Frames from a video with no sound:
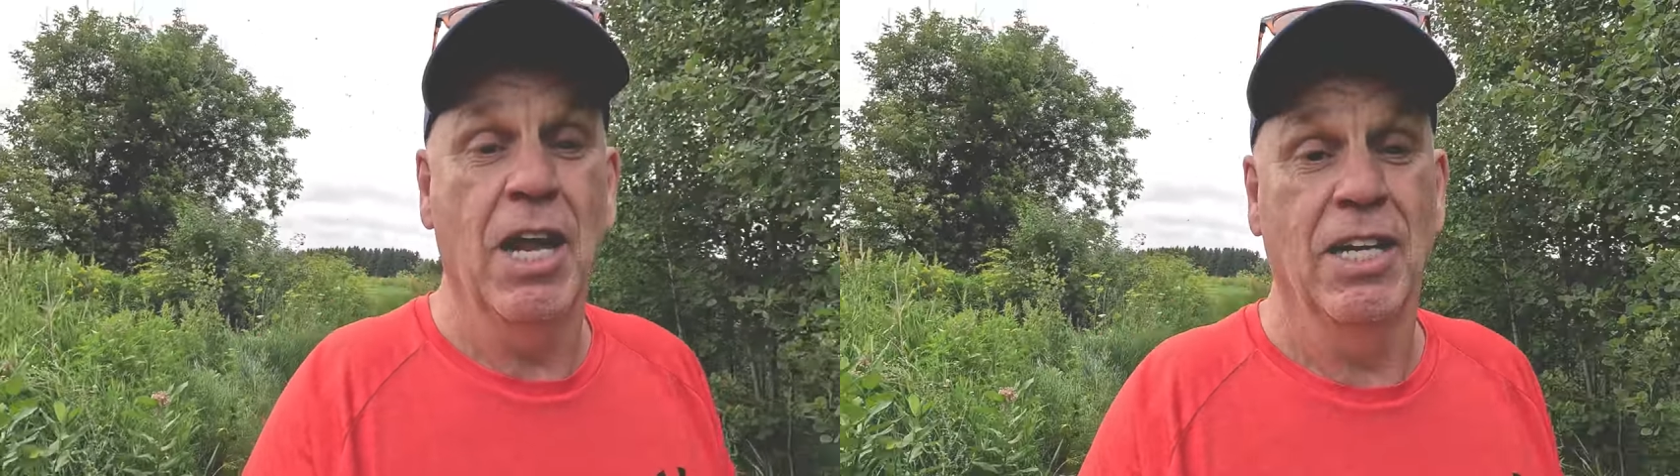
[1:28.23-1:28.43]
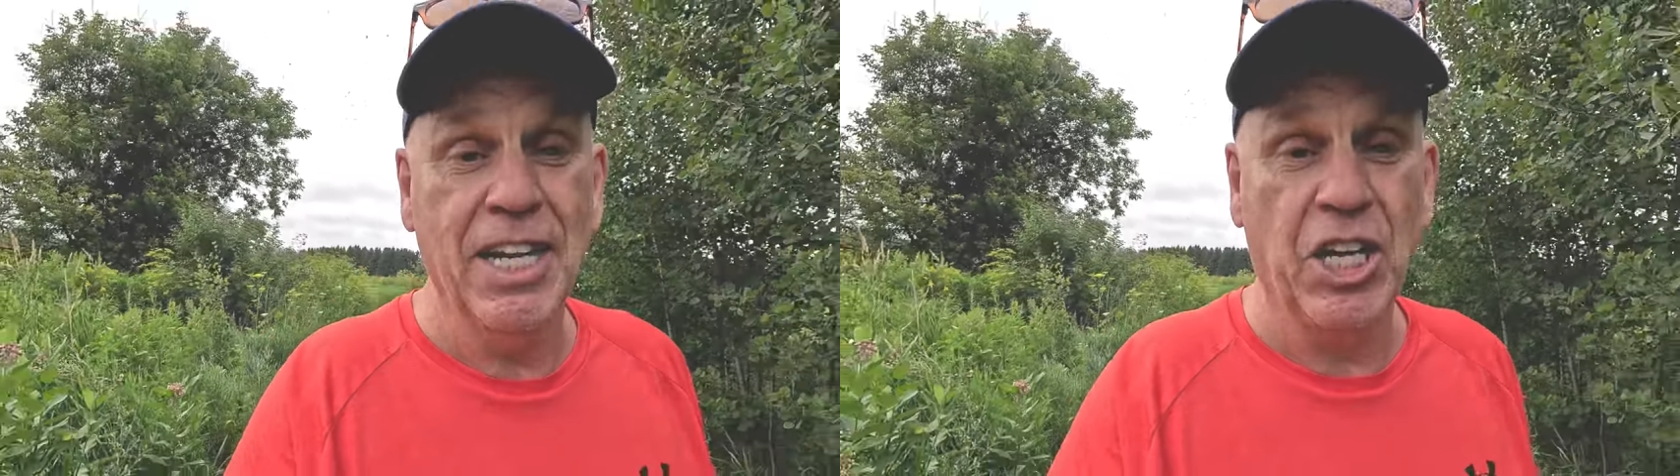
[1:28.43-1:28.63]

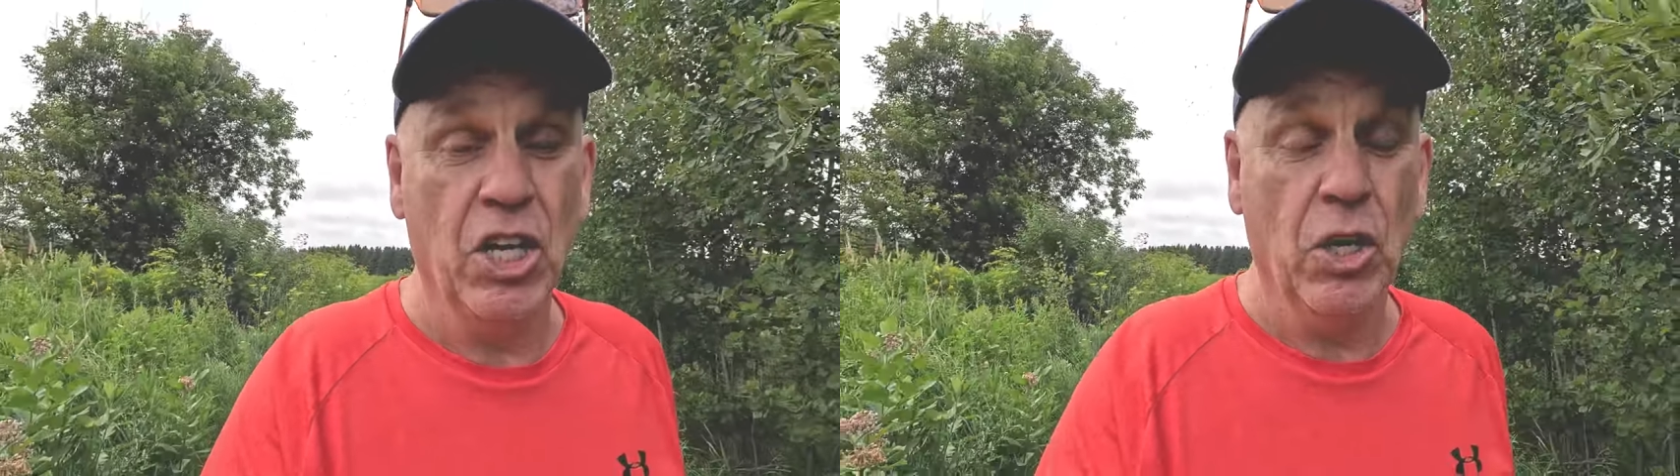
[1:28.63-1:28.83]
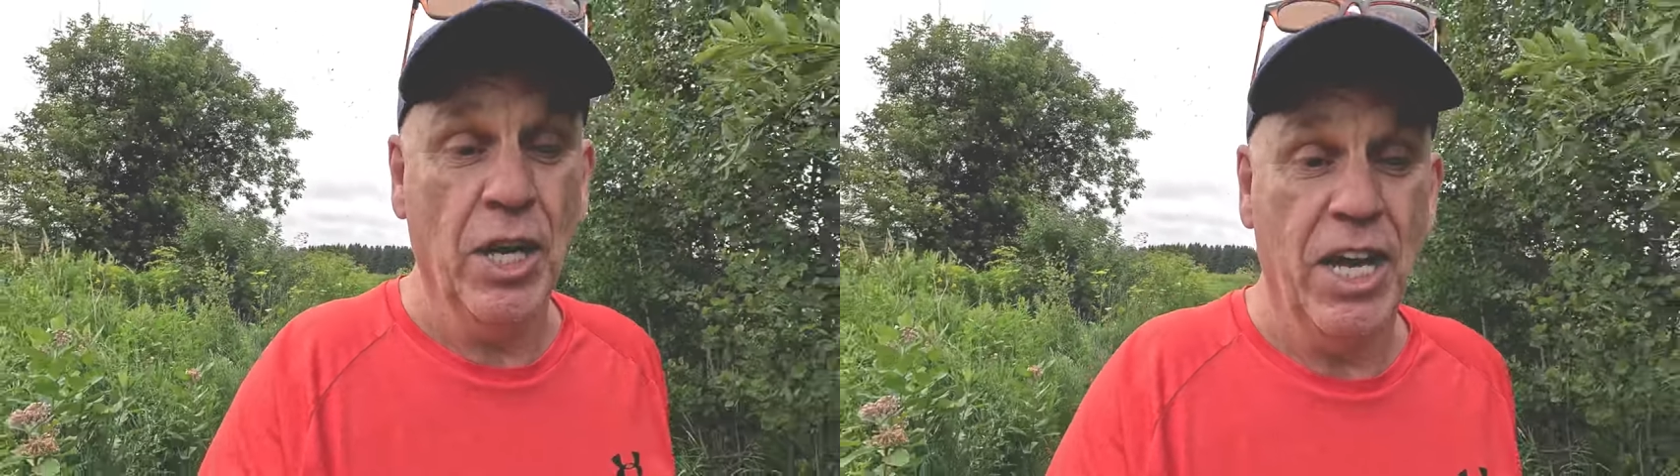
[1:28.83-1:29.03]

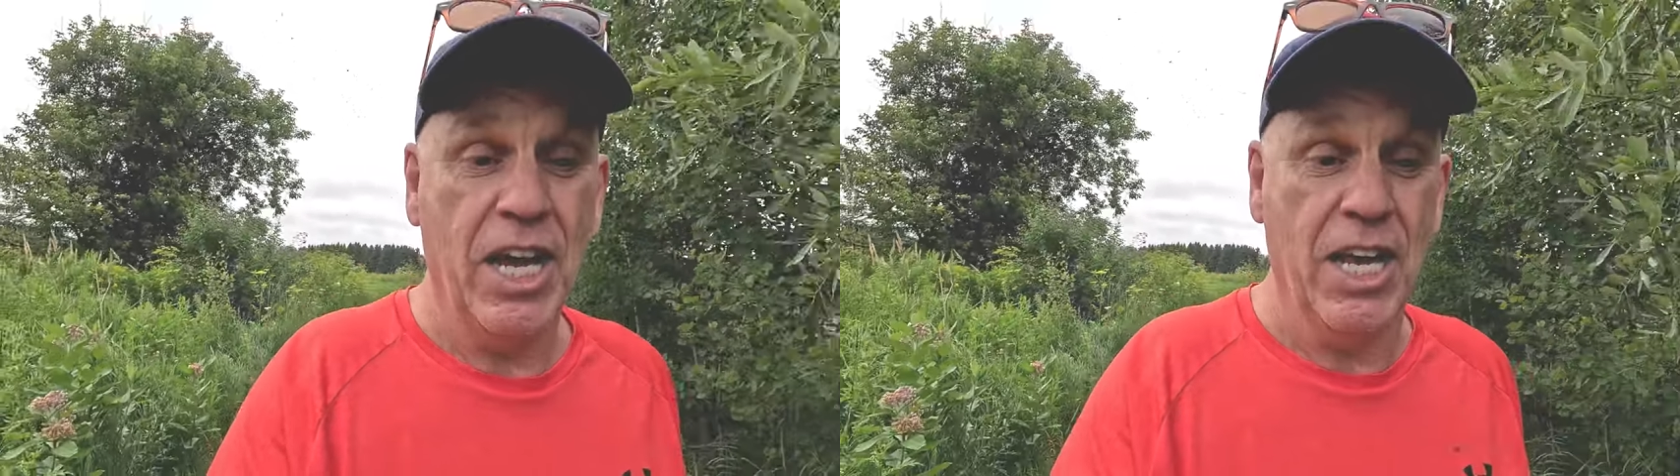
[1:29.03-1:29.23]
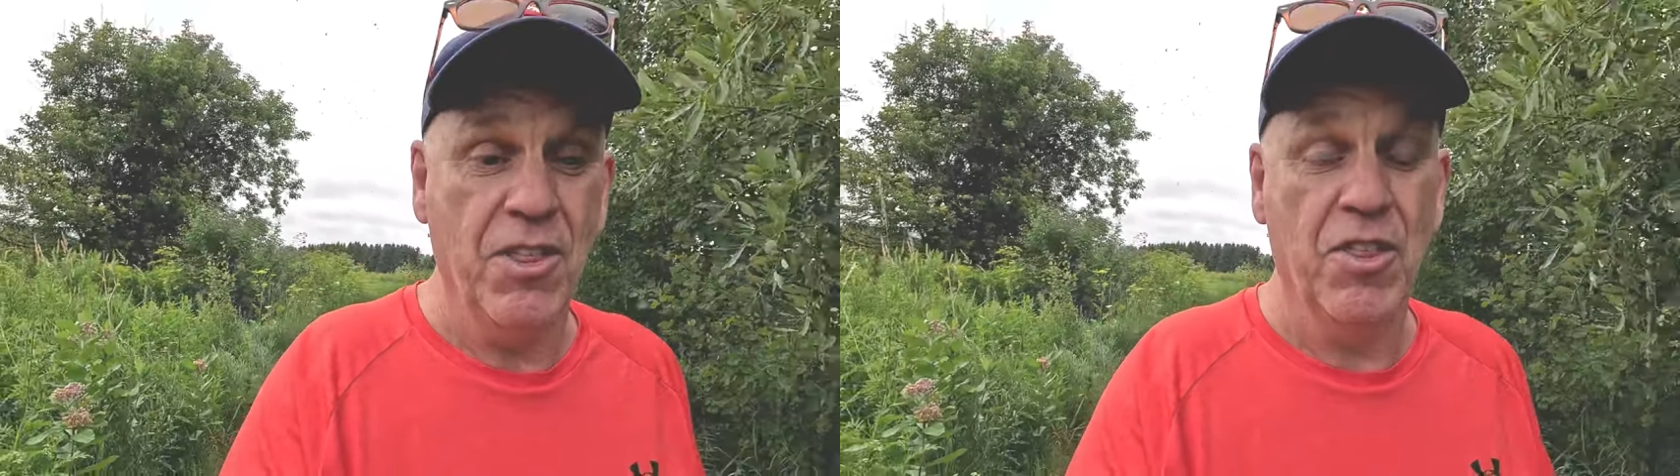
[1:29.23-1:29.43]
liquor
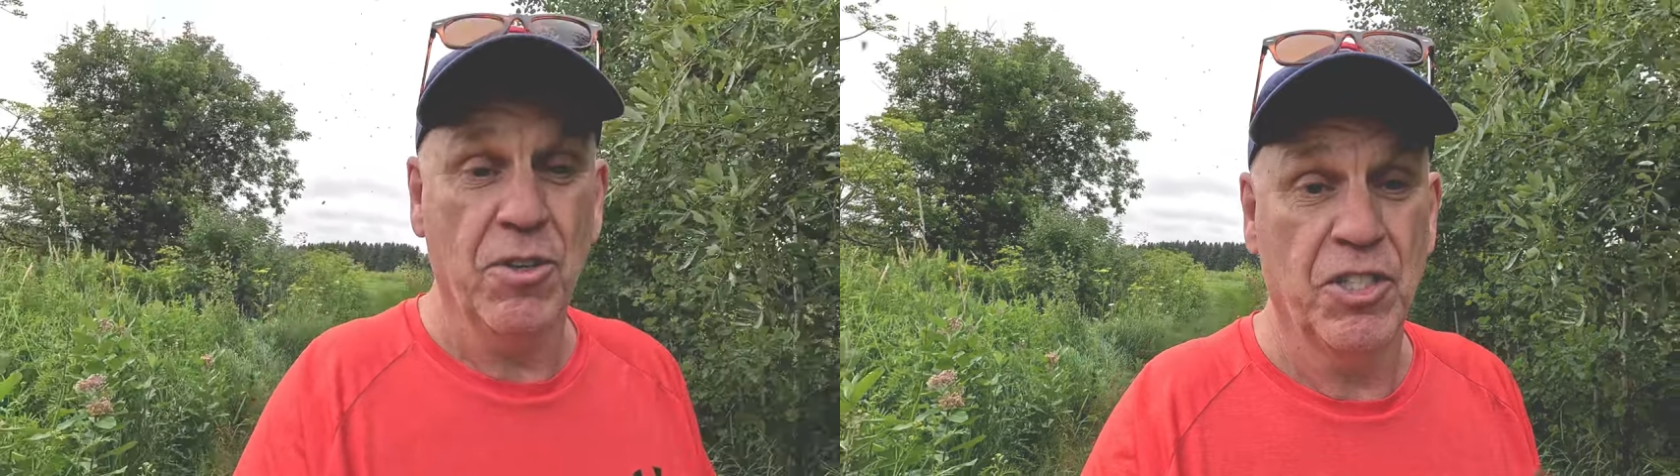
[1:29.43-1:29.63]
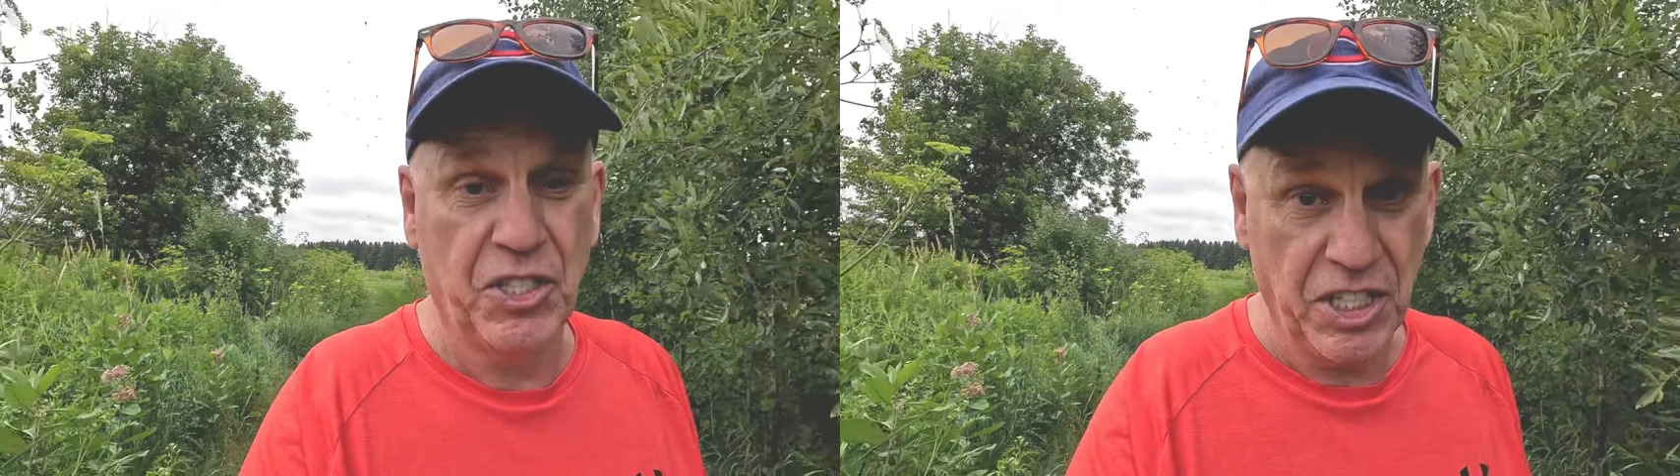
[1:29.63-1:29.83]
in
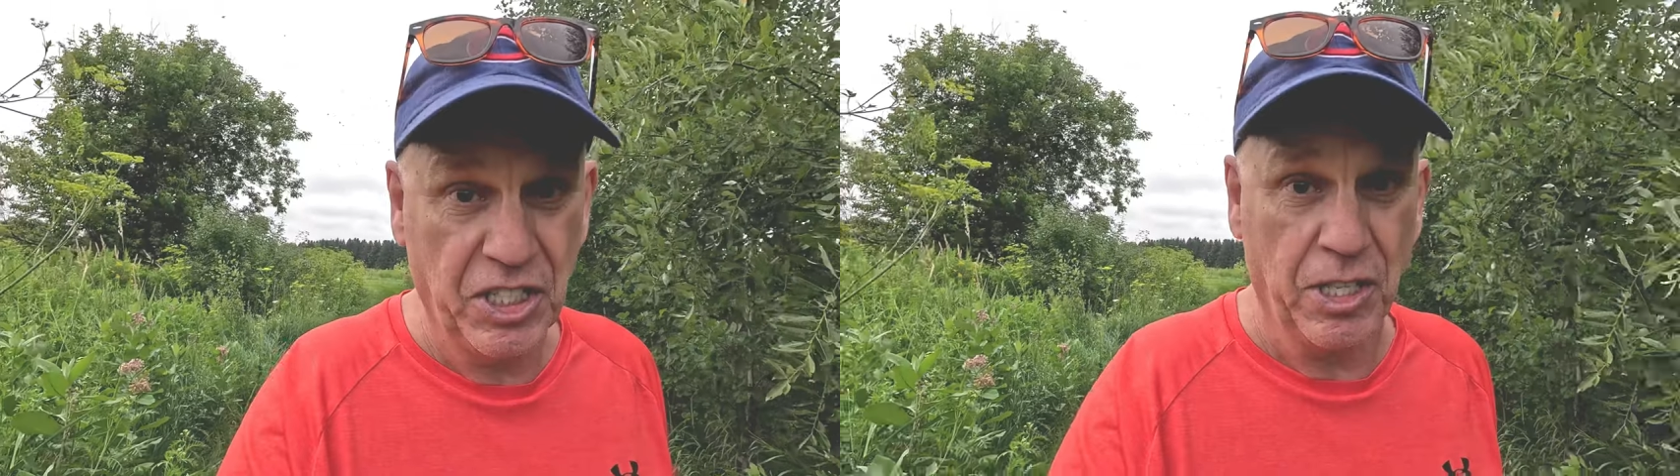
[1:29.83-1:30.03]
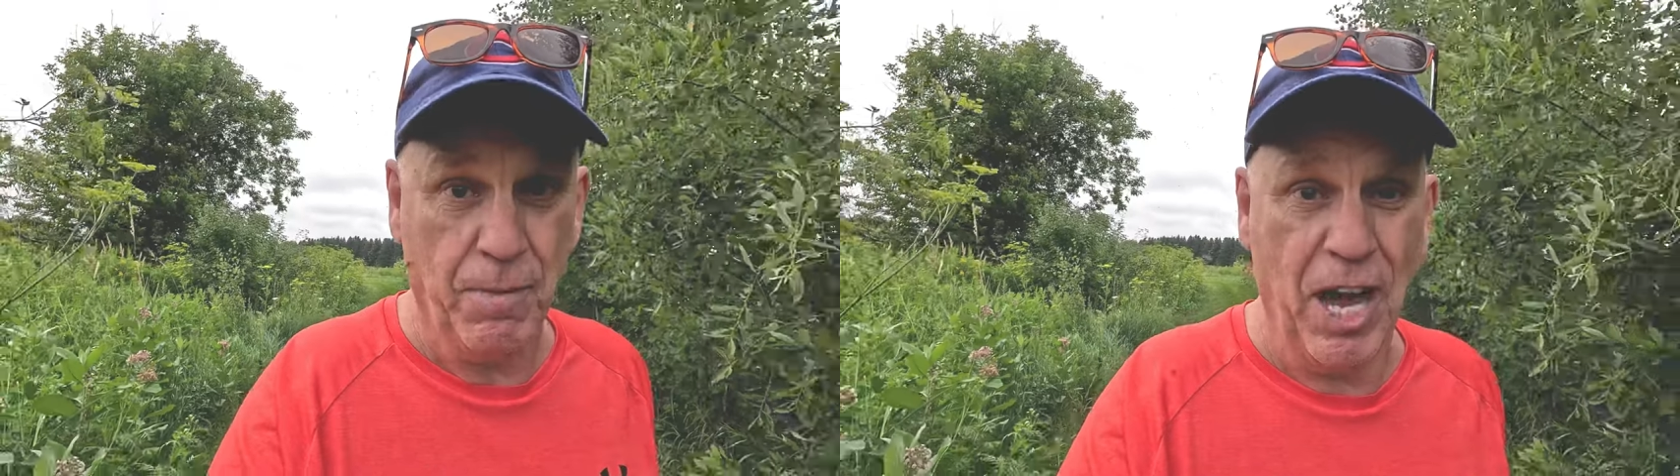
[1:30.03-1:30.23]
their system,